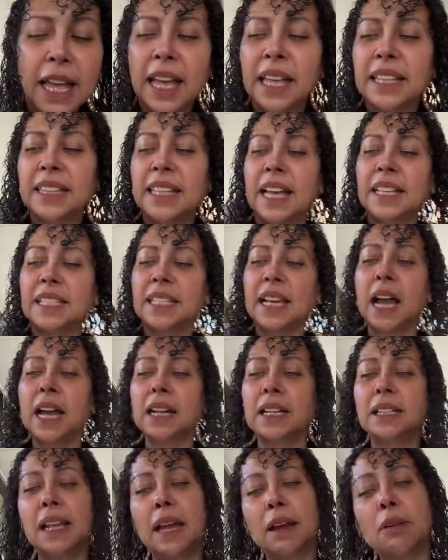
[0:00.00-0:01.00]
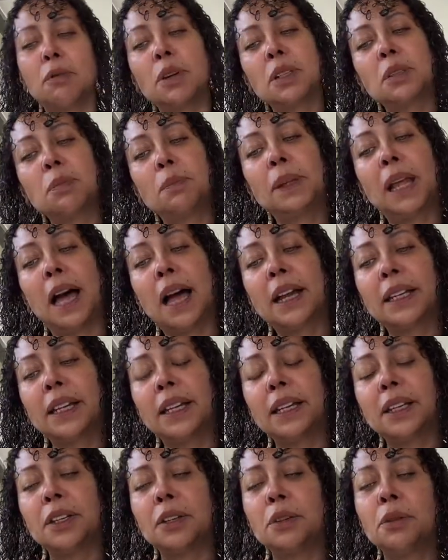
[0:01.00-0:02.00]
And that's kind of like what's
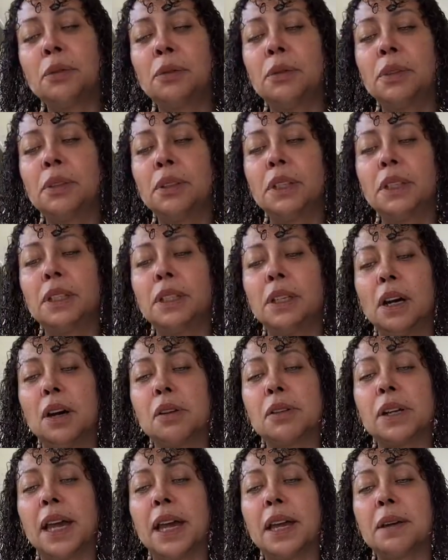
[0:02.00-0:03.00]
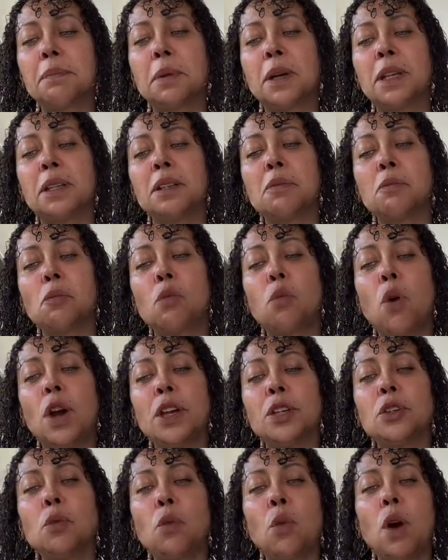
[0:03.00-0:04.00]
blocking you, okay? But
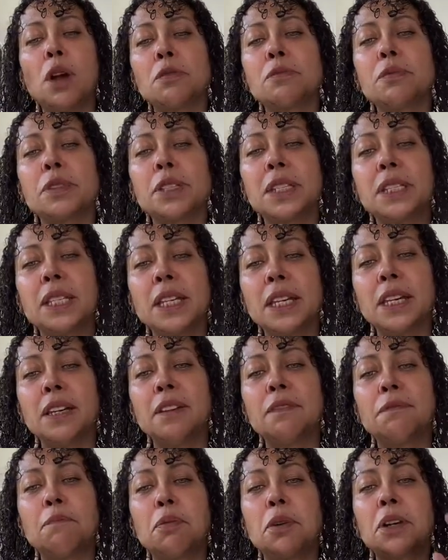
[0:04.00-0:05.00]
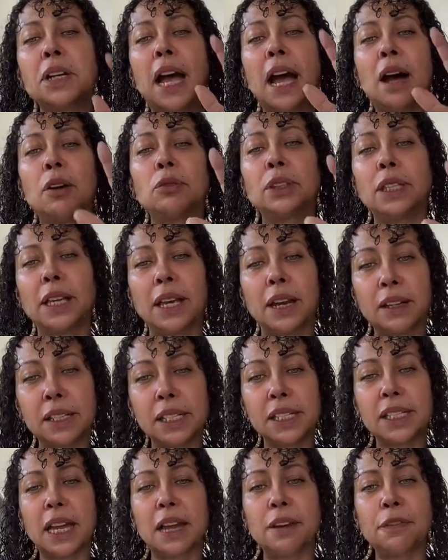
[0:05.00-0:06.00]
what you want to receive, put out there,
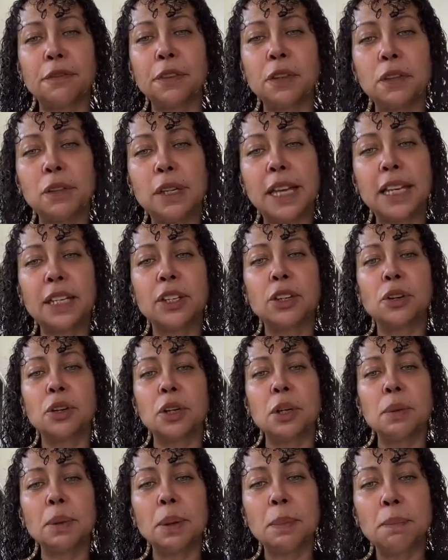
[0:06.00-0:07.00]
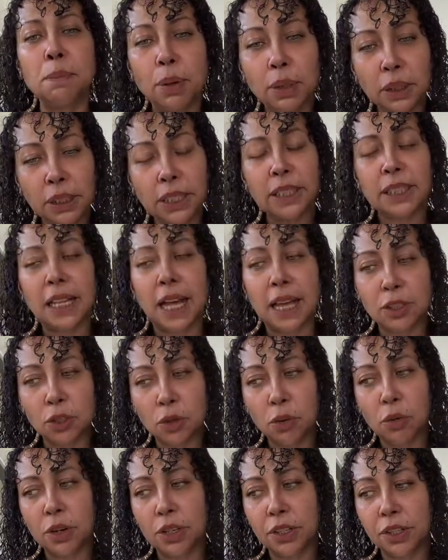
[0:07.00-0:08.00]
because I feel like you're going to be pulling that
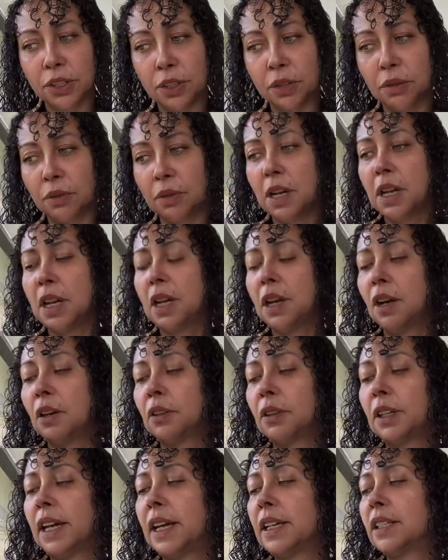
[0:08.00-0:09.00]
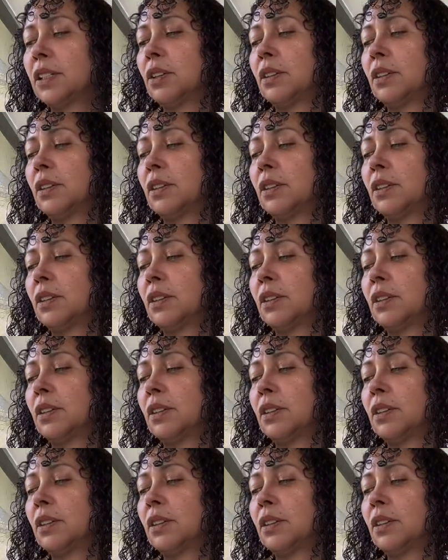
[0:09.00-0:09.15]
towards you, okay?